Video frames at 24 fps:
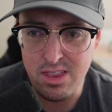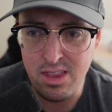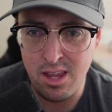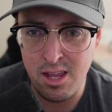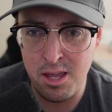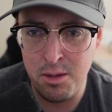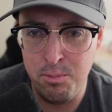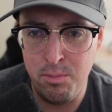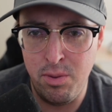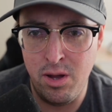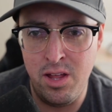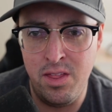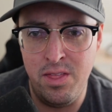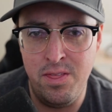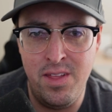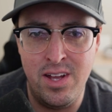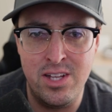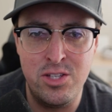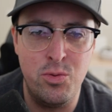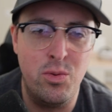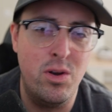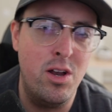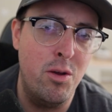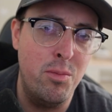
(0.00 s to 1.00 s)
But
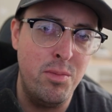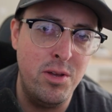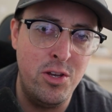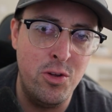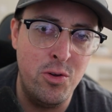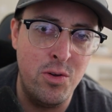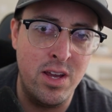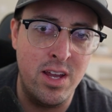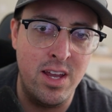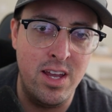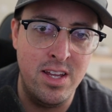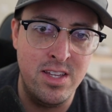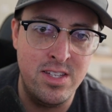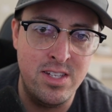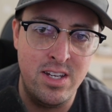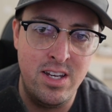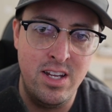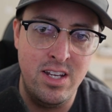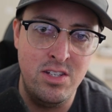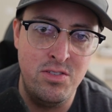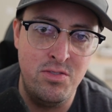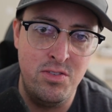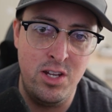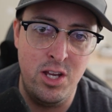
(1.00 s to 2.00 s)
that's what I'll be doing in
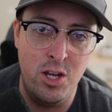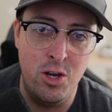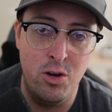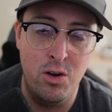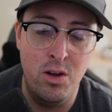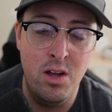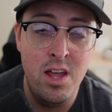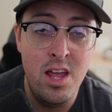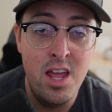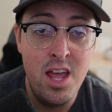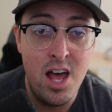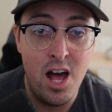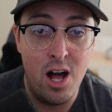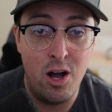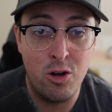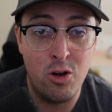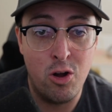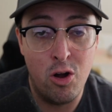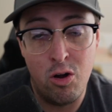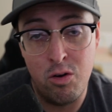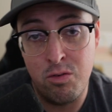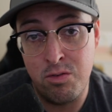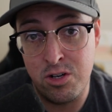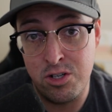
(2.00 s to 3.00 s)
today's video. I'll
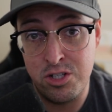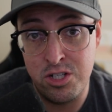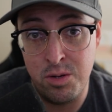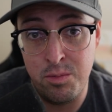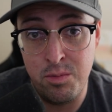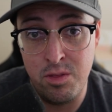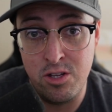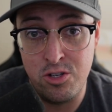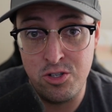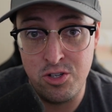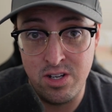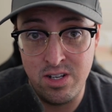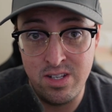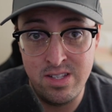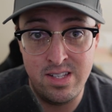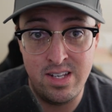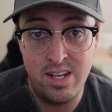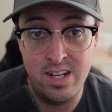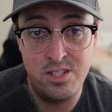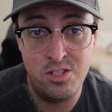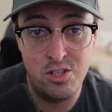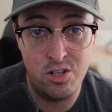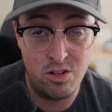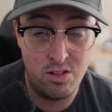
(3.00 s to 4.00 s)
go over some of the trades that
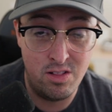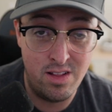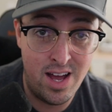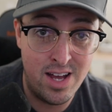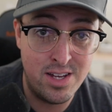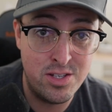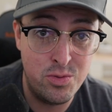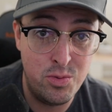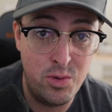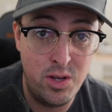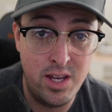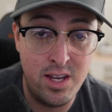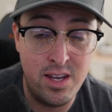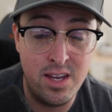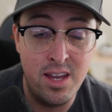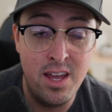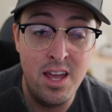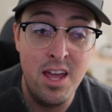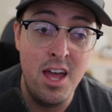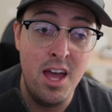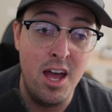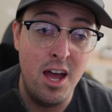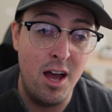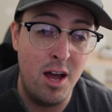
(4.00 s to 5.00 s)
I took last week.
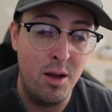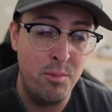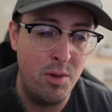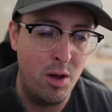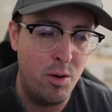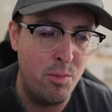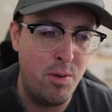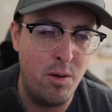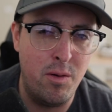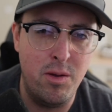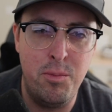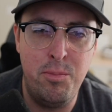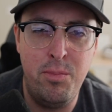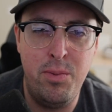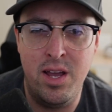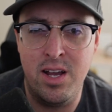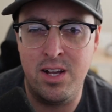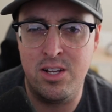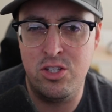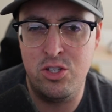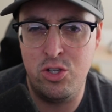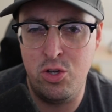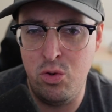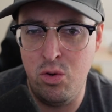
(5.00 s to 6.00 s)
Um, I'll probably
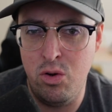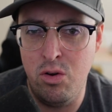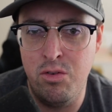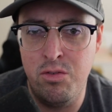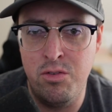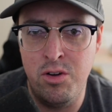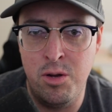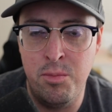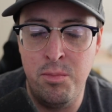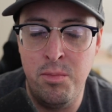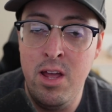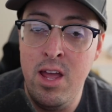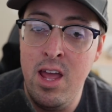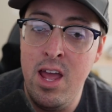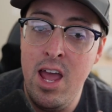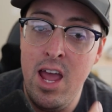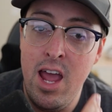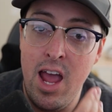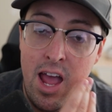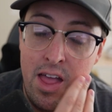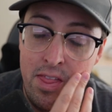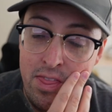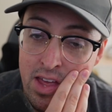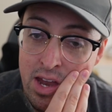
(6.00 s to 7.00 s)
pick two of them
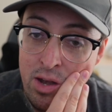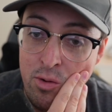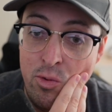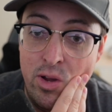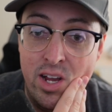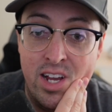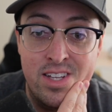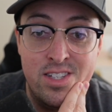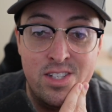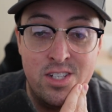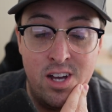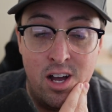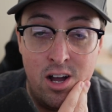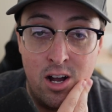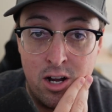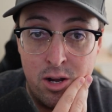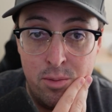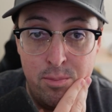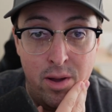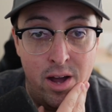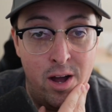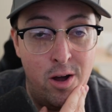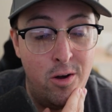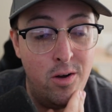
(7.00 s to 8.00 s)
and then we can talk
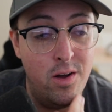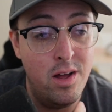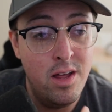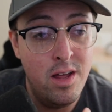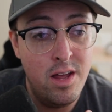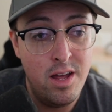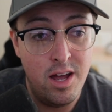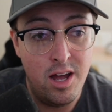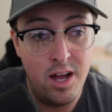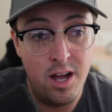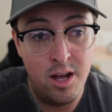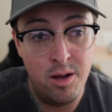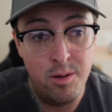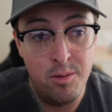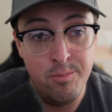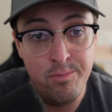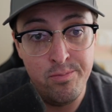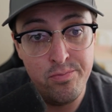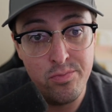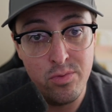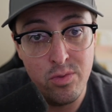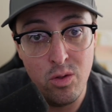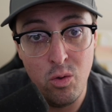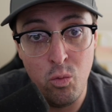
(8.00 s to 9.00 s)
about um,
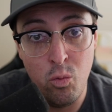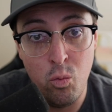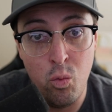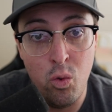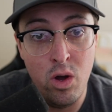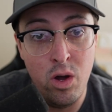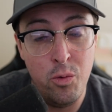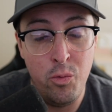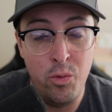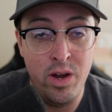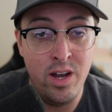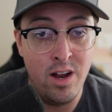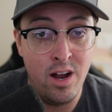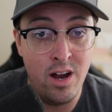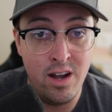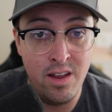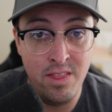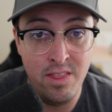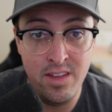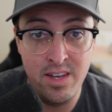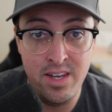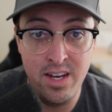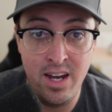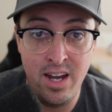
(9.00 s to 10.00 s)
what went on in
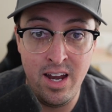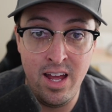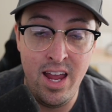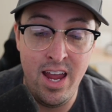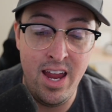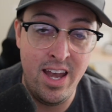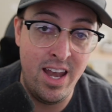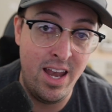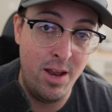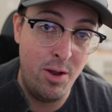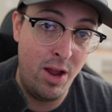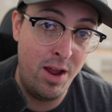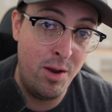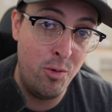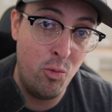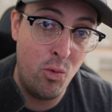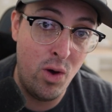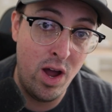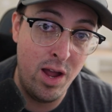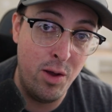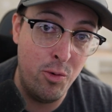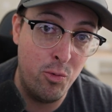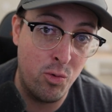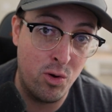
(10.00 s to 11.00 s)
the data and, and
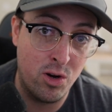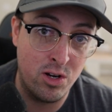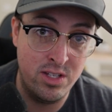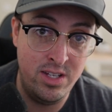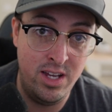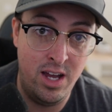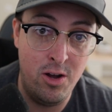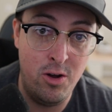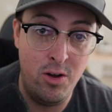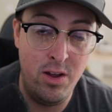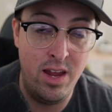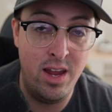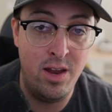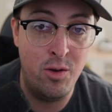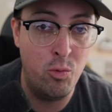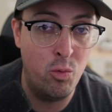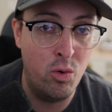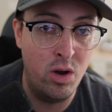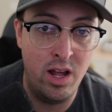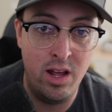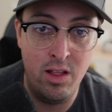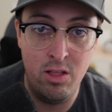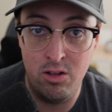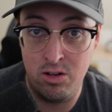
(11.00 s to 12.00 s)
why it worked out and
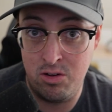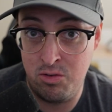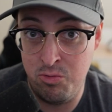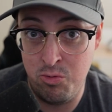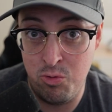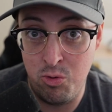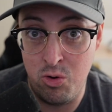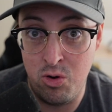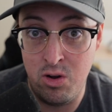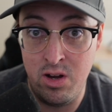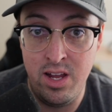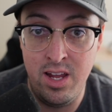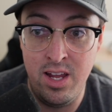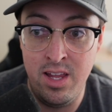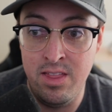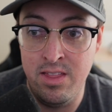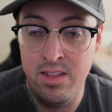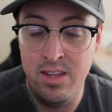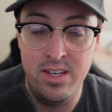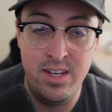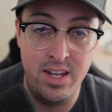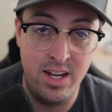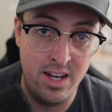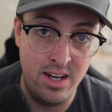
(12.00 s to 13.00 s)
what I look for in
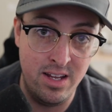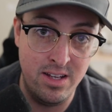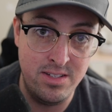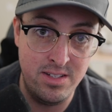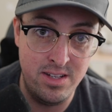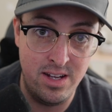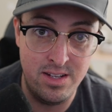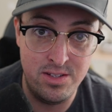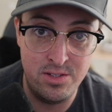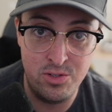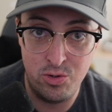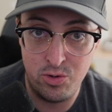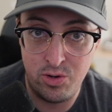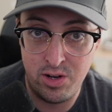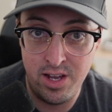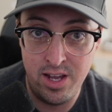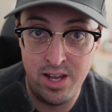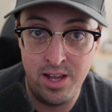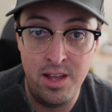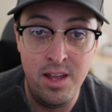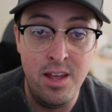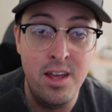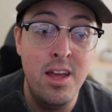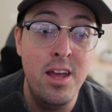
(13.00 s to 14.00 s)
the data sets,
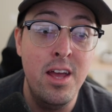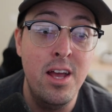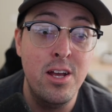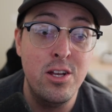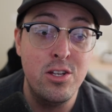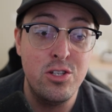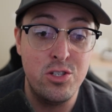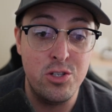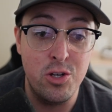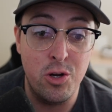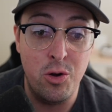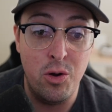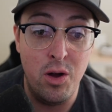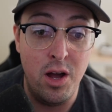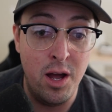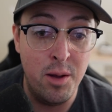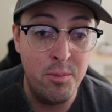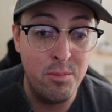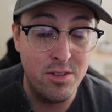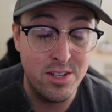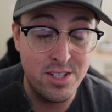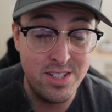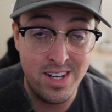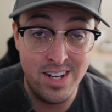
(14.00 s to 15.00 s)
okay? So
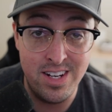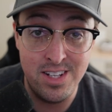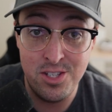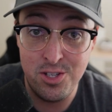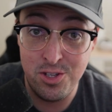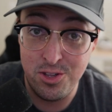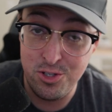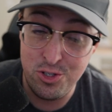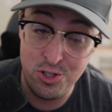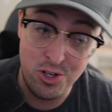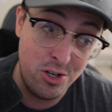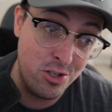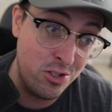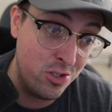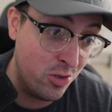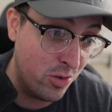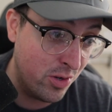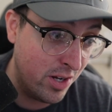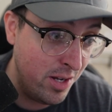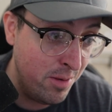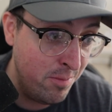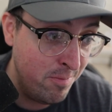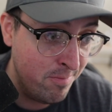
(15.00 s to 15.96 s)
um, let's get into the charts, okay?